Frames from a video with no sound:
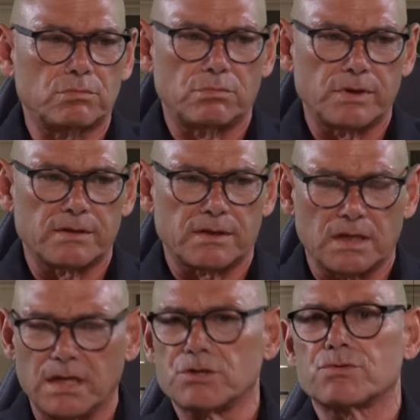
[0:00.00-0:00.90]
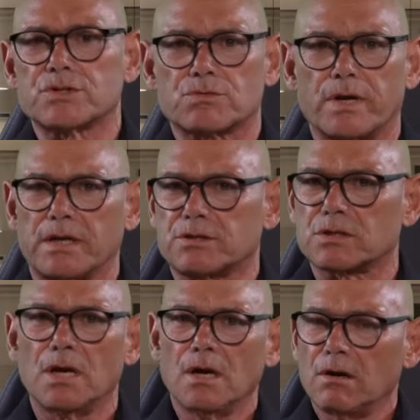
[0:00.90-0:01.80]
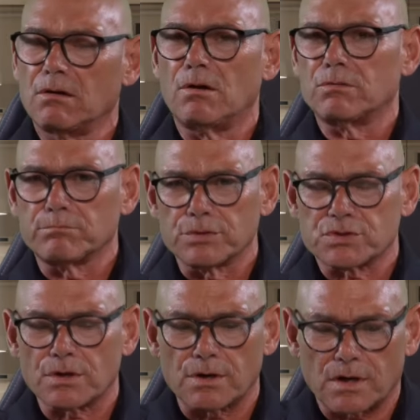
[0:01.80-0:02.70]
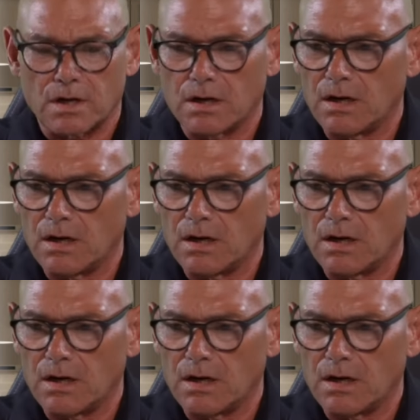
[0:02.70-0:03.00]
with the interest rates going berserk,